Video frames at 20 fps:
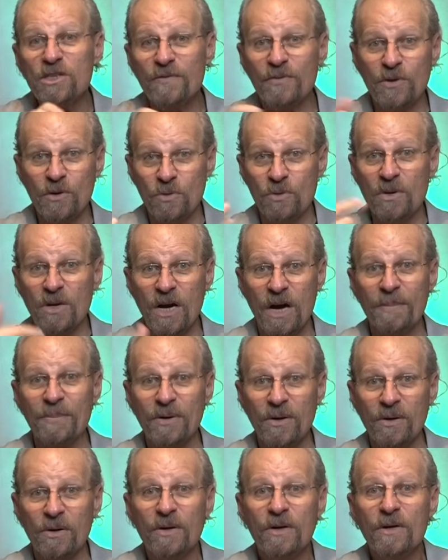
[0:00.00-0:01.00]
of you who come
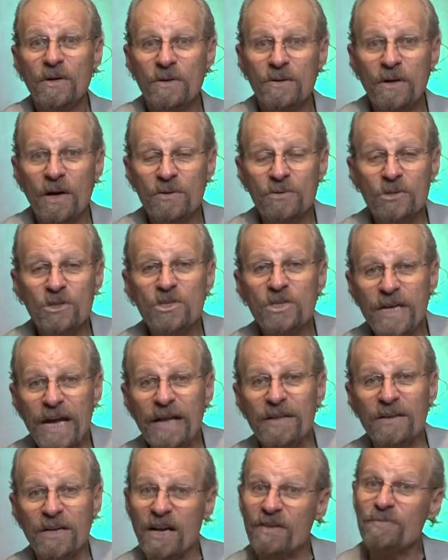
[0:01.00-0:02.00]
here
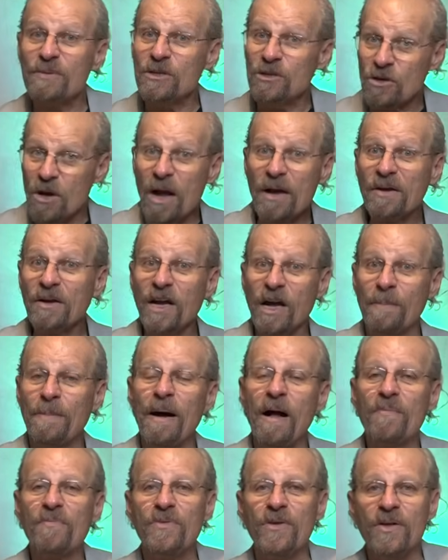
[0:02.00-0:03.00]
understand that I've been talking
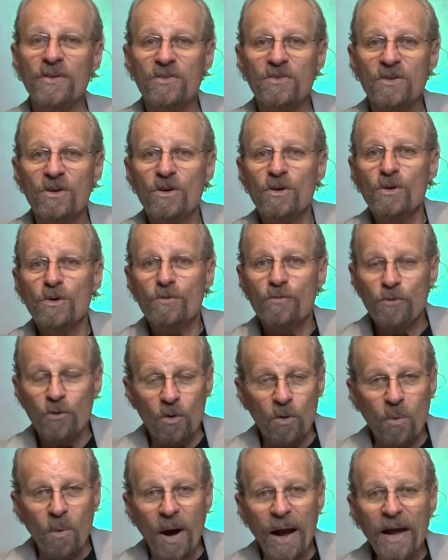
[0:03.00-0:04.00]
about this for
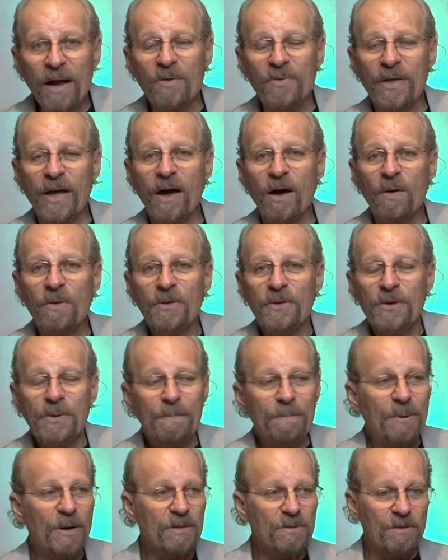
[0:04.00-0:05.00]
a while now.
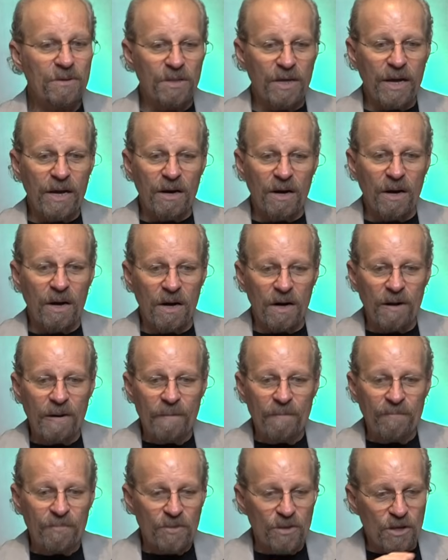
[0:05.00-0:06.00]
But they are
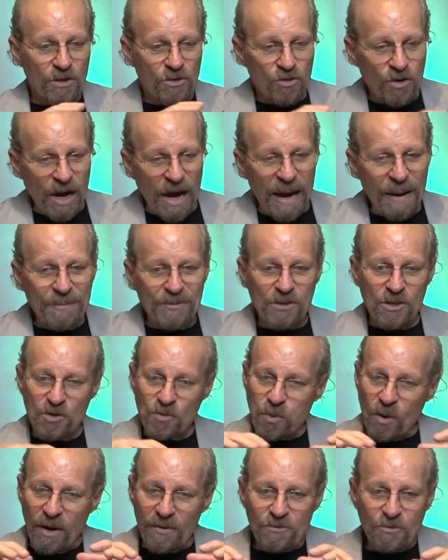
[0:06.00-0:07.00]
the tribes, the
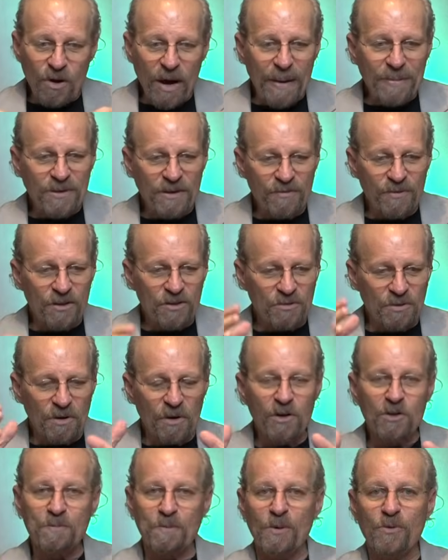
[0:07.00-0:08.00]
12 tribes of
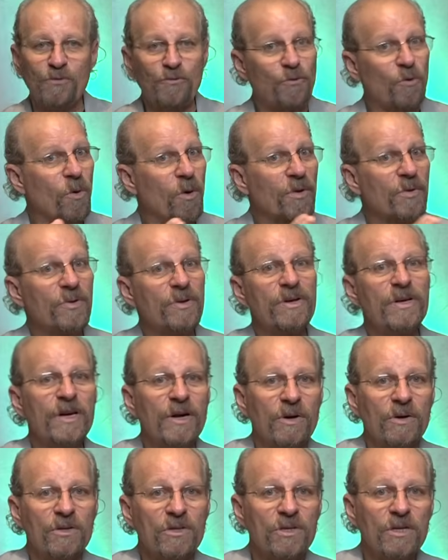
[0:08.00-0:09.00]
Israel. It's been 400
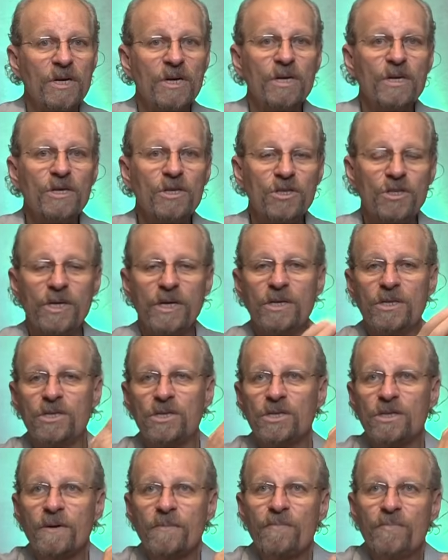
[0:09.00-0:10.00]
years
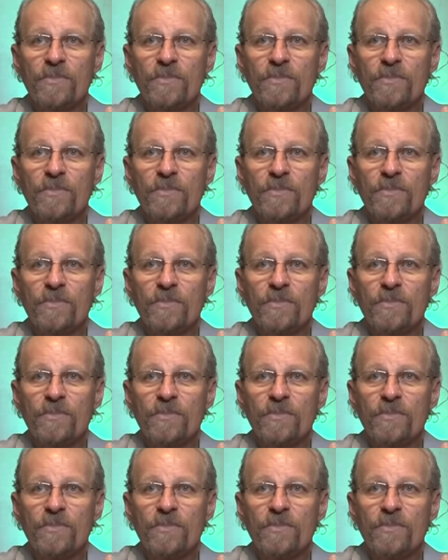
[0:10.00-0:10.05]
since